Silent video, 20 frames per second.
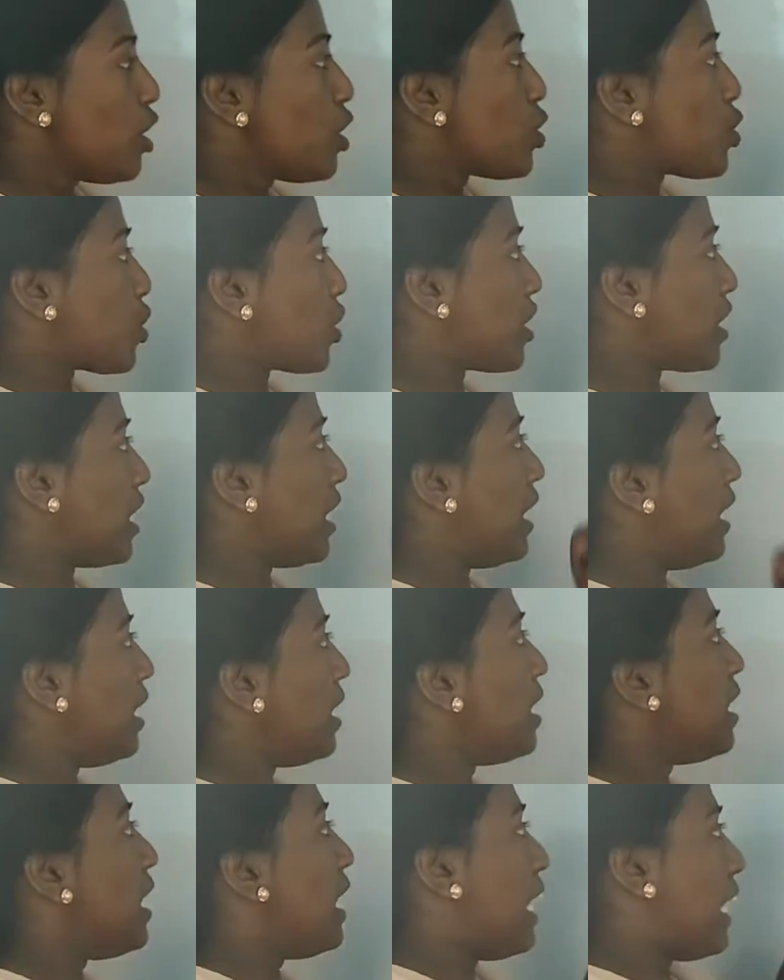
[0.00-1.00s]
So
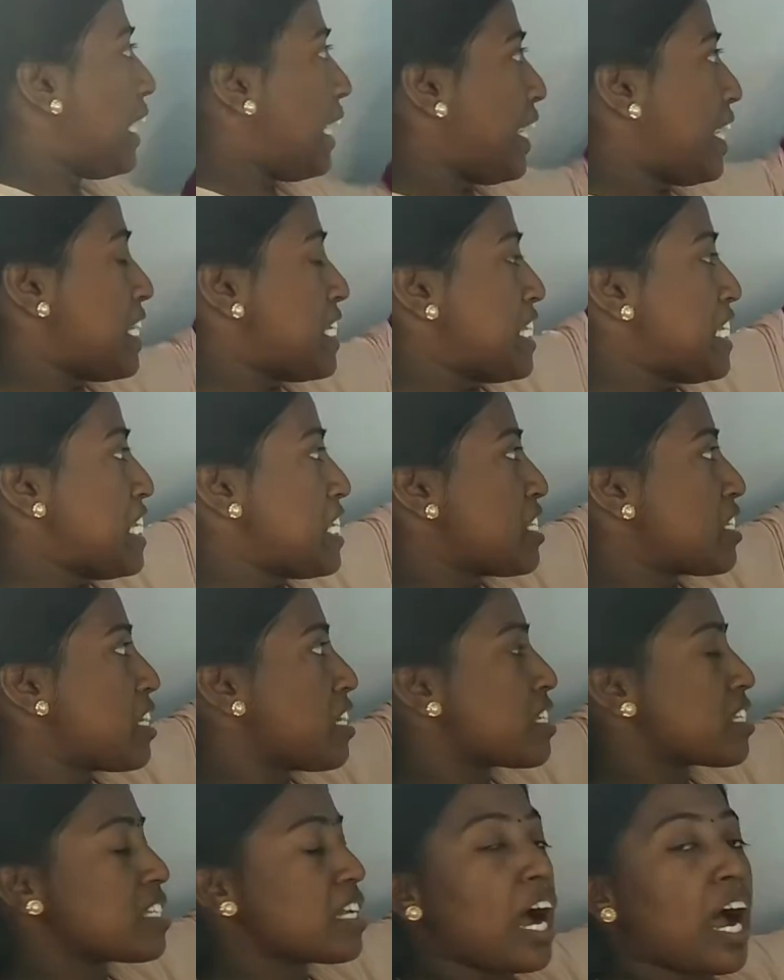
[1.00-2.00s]
here, let us
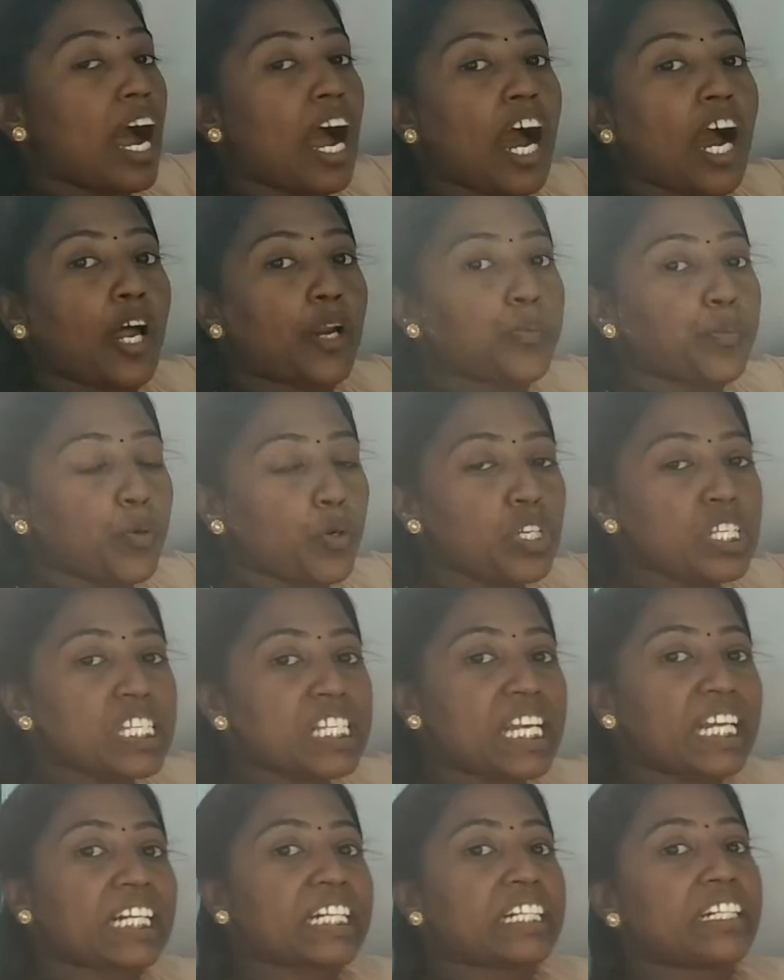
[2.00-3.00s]
discuss the hormones
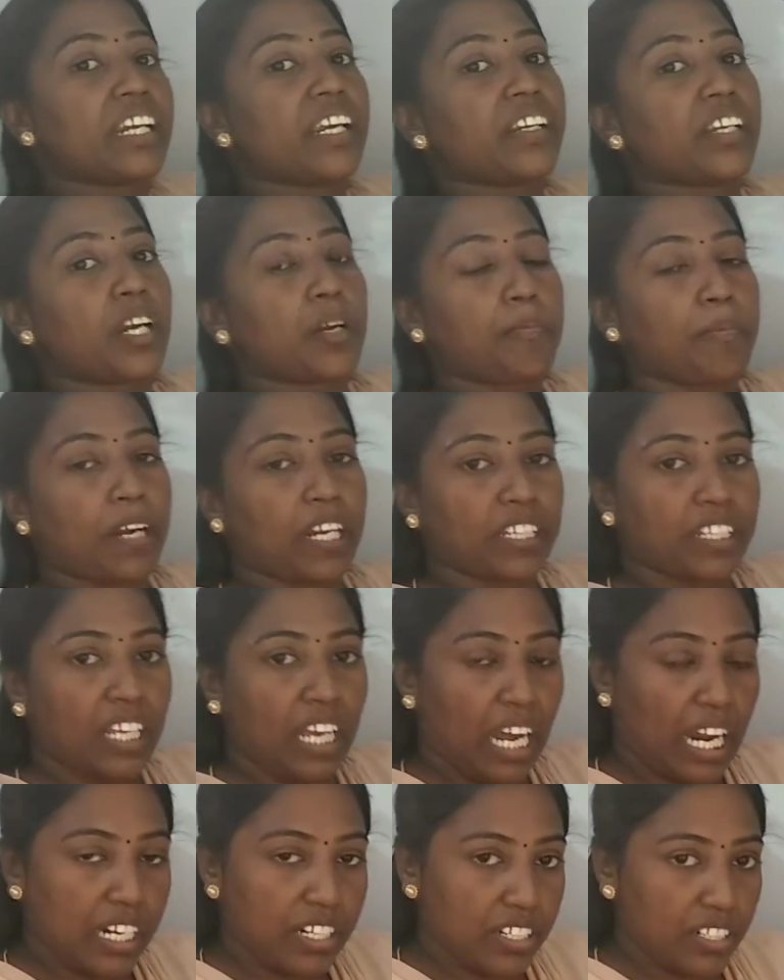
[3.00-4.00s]
secreted by the
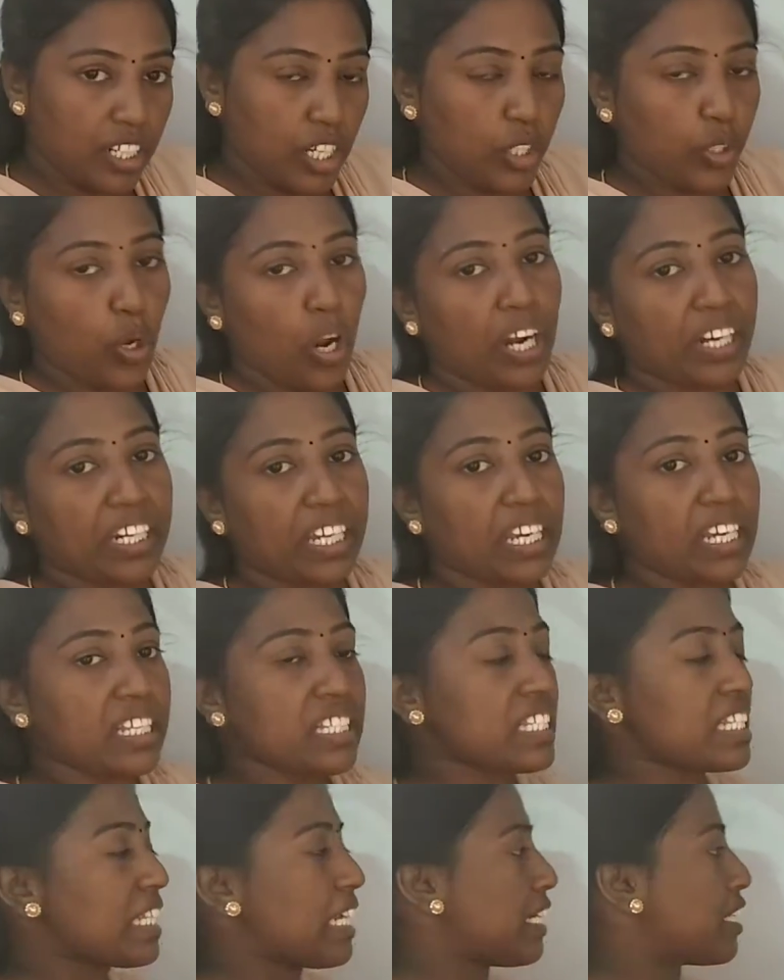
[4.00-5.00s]
adrenal
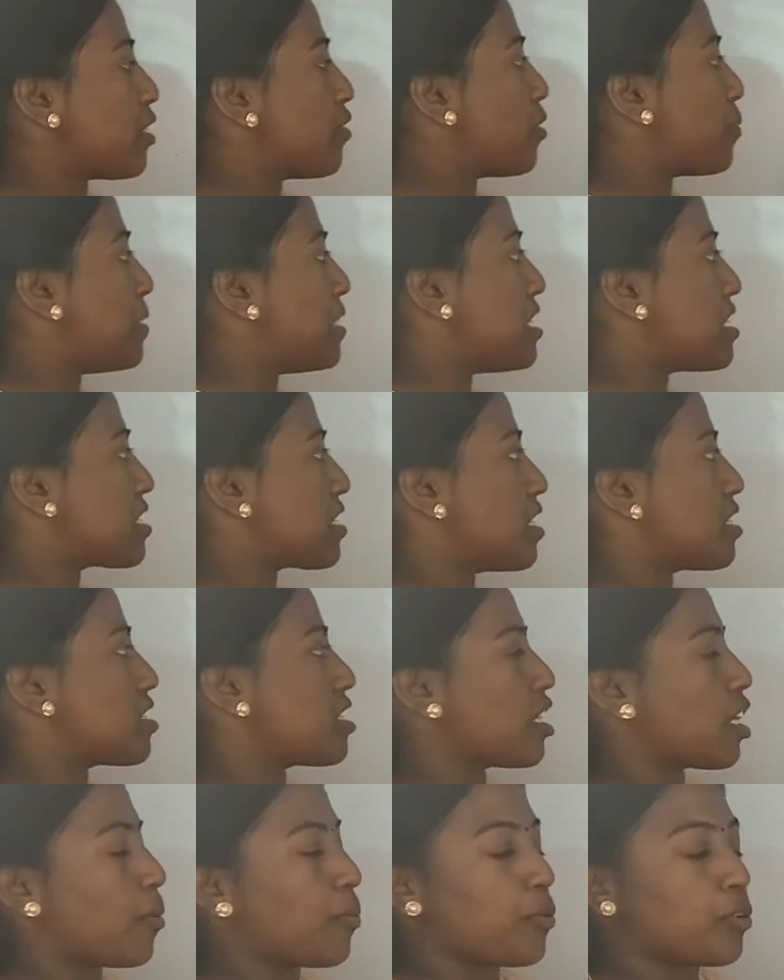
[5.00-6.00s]
cortex. Later we'll be
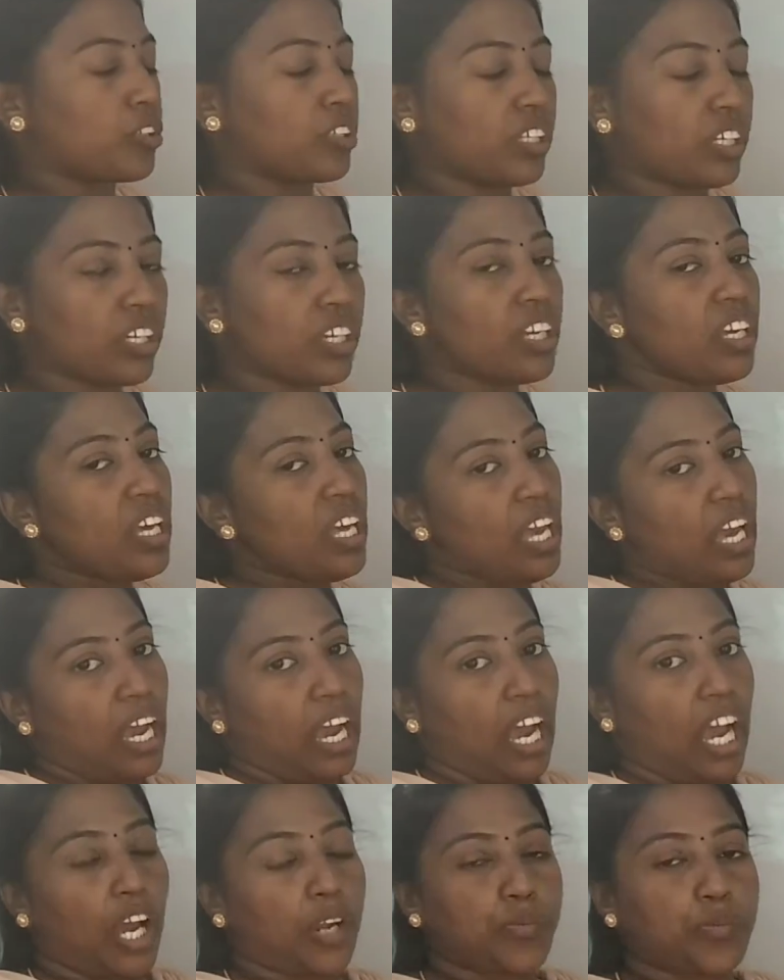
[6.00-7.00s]
discussing about the
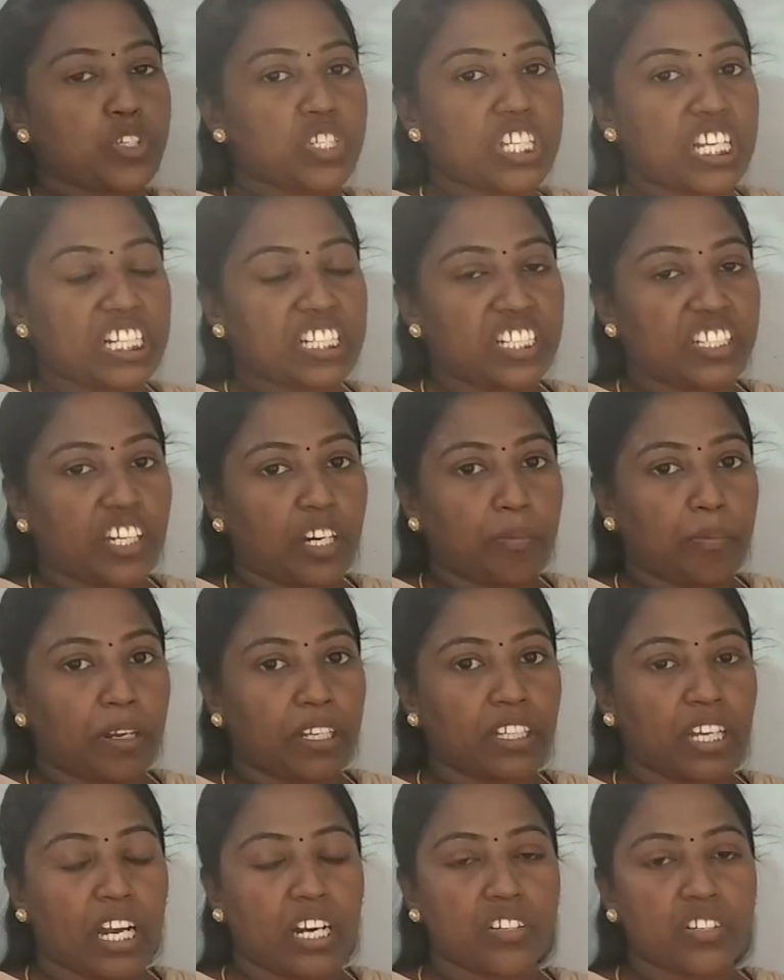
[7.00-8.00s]
hormones secreted
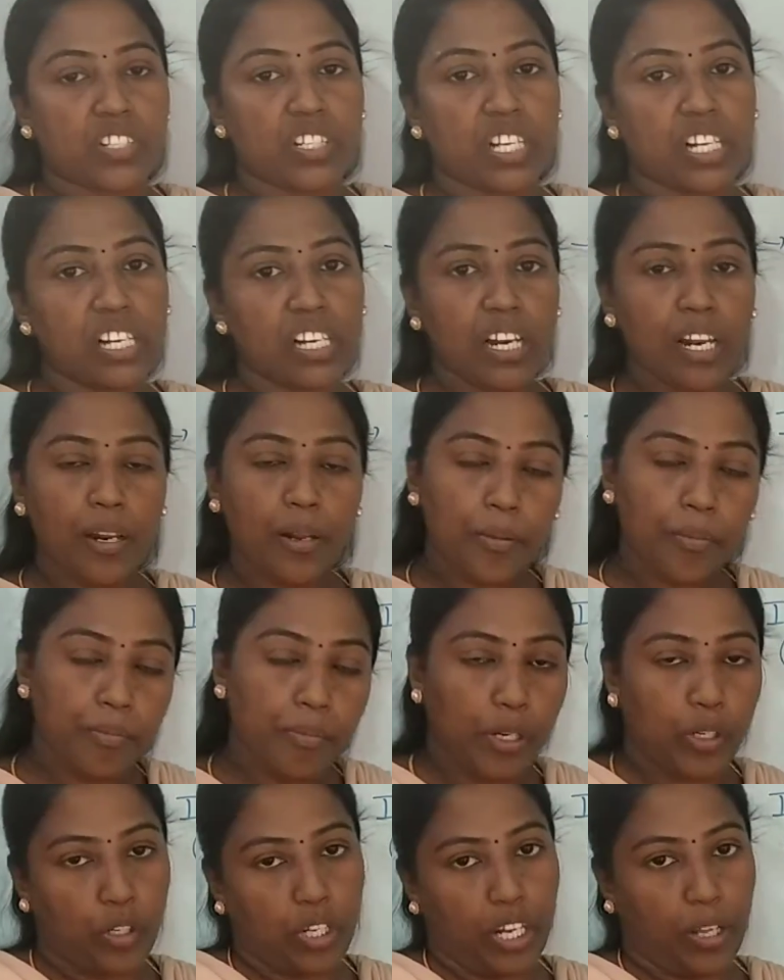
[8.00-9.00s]
by the adrenal
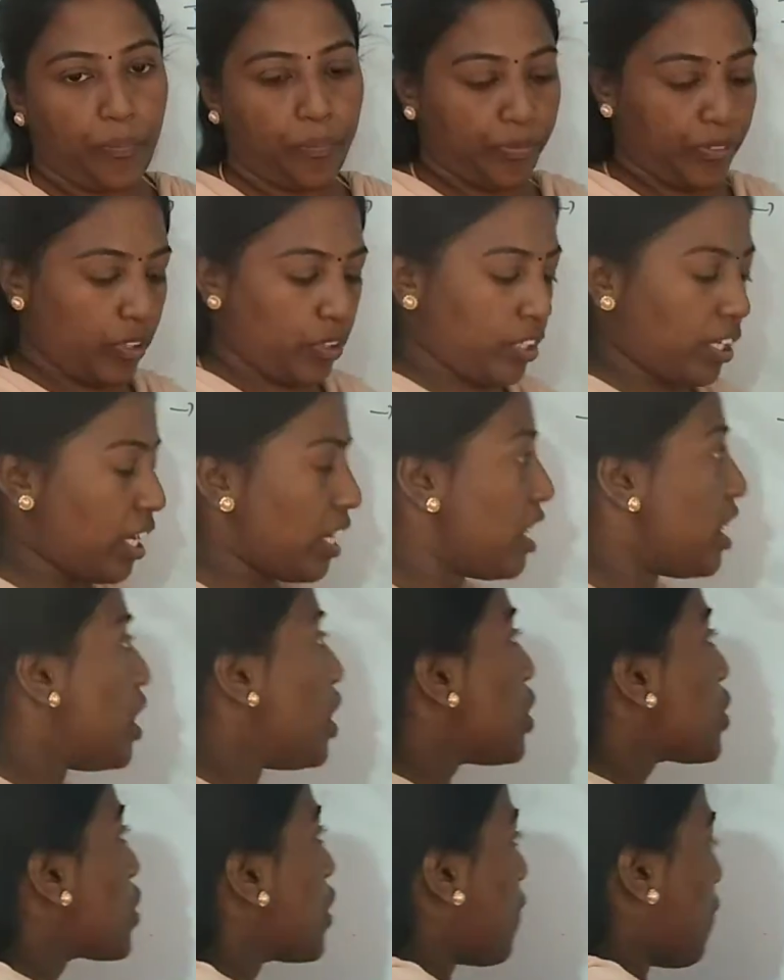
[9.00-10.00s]
medulla. Okay.
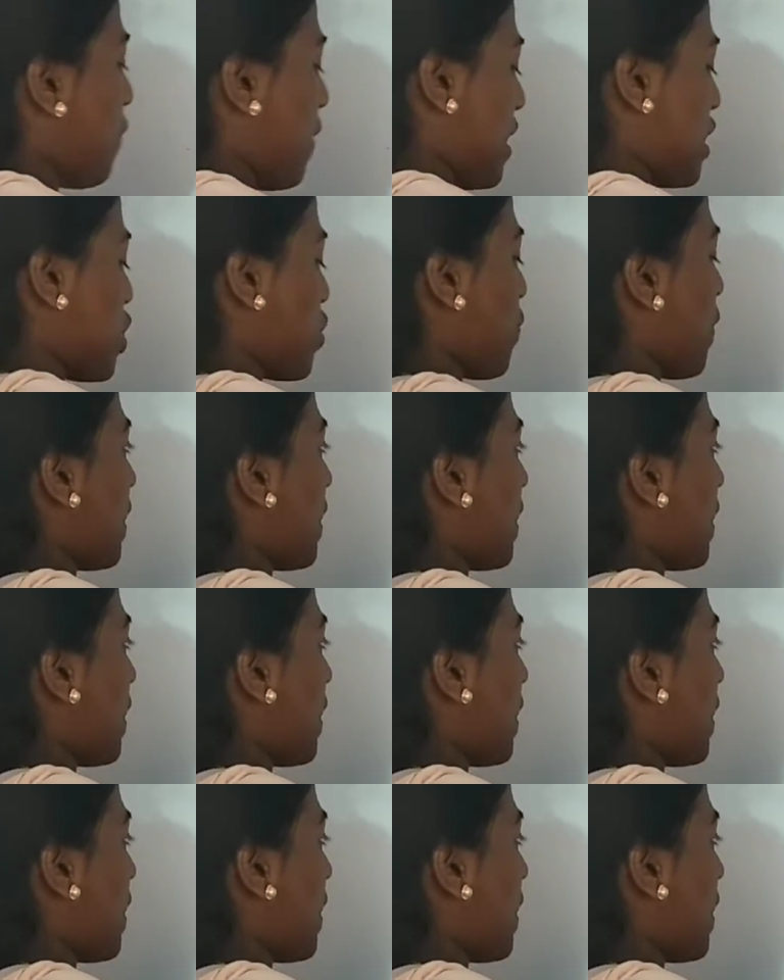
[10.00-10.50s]
The first